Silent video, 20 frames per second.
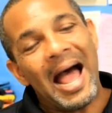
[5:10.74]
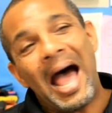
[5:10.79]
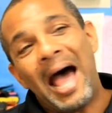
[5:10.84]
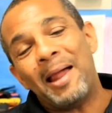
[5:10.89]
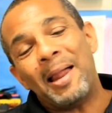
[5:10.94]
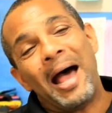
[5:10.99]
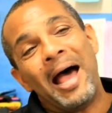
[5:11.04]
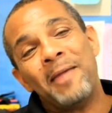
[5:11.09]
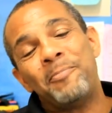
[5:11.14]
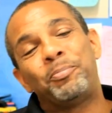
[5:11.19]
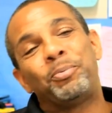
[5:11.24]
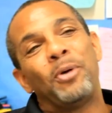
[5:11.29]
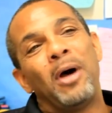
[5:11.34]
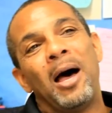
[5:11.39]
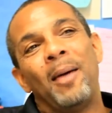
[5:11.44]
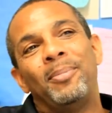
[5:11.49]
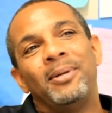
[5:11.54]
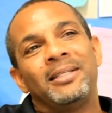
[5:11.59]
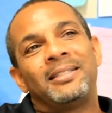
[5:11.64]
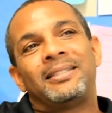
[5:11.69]
I'd
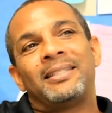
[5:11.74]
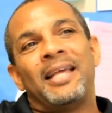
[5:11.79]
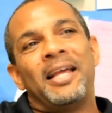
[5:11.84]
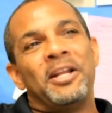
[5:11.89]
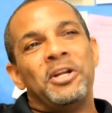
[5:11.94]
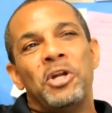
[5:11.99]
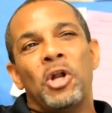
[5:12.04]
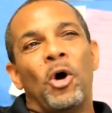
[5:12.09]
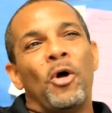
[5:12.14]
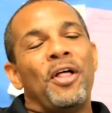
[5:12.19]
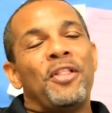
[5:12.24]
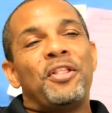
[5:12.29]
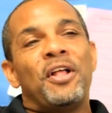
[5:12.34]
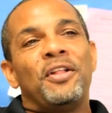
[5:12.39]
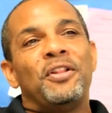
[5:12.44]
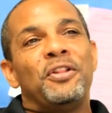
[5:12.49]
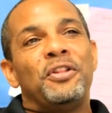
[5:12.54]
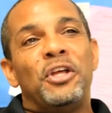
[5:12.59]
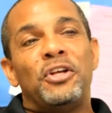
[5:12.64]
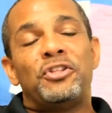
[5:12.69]
probably say no.
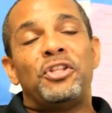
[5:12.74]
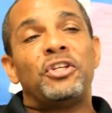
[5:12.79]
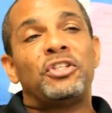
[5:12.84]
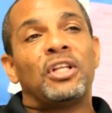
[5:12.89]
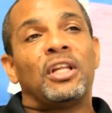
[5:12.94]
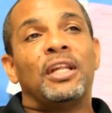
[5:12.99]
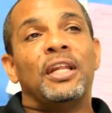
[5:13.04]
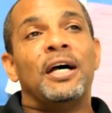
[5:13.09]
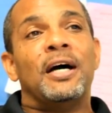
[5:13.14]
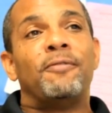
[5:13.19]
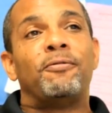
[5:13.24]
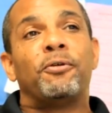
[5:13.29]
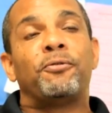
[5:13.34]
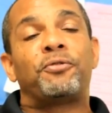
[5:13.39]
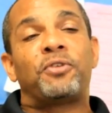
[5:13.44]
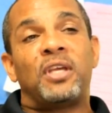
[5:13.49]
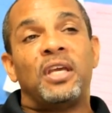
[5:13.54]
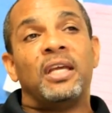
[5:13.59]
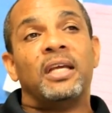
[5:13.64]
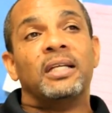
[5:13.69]
There's a love
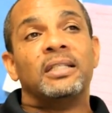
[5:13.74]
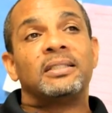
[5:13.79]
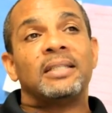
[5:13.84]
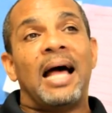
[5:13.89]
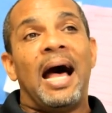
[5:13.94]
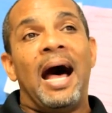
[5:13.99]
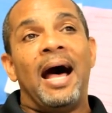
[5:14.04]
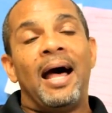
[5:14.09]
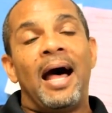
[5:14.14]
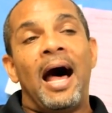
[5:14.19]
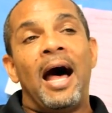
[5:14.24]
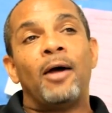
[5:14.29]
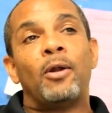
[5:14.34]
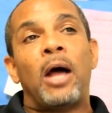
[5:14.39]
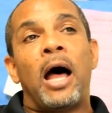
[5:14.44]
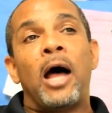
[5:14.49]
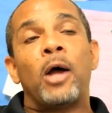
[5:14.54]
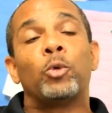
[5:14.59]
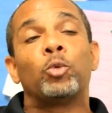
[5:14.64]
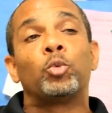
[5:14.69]
of kids.
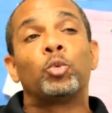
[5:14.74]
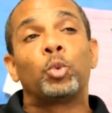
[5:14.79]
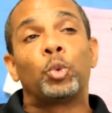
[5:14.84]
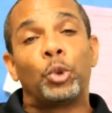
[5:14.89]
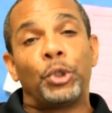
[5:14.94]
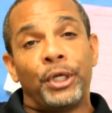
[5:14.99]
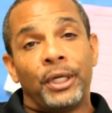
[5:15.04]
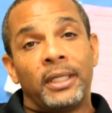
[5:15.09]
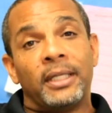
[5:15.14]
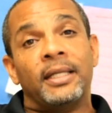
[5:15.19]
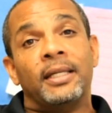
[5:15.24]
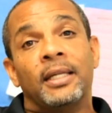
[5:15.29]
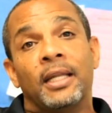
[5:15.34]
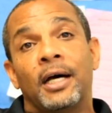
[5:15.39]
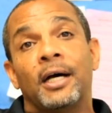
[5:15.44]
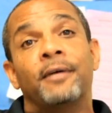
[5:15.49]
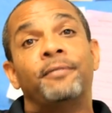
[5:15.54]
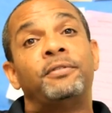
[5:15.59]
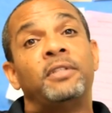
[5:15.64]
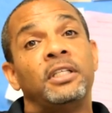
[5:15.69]
I really
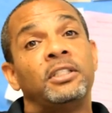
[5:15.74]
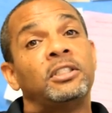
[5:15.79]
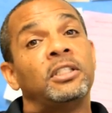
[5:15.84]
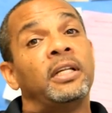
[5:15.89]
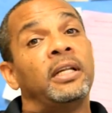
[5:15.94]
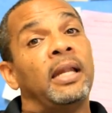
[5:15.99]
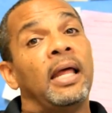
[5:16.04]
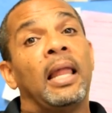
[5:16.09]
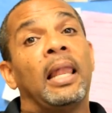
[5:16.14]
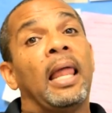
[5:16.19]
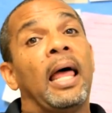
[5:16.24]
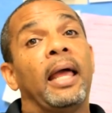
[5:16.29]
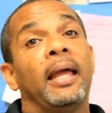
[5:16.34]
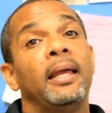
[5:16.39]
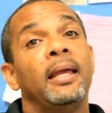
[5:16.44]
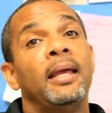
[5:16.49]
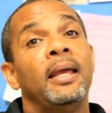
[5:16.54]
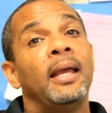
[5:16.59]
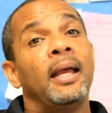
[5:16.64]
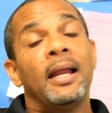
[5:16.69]
love teaching in LA,
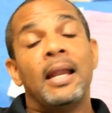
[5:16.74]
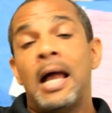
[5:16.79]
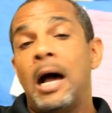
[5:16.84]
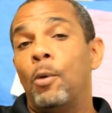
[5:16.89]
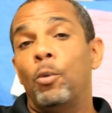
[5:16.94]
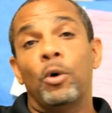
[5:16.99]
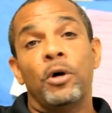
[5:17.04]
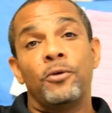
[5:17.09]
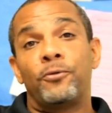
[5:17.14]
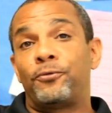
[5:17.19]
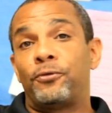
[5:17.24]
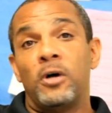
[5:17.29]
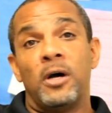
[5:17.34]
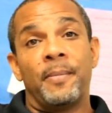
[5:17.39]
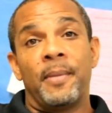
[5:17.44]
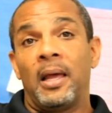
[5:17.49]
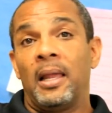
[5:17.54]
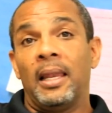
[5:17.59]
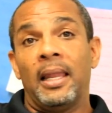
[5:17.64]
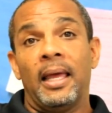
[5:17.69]
and I wasn't
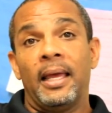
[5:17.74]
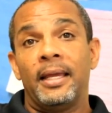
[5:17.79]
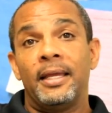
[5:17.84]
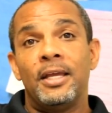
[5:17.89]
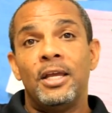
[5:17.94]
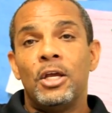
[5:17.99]
from LA.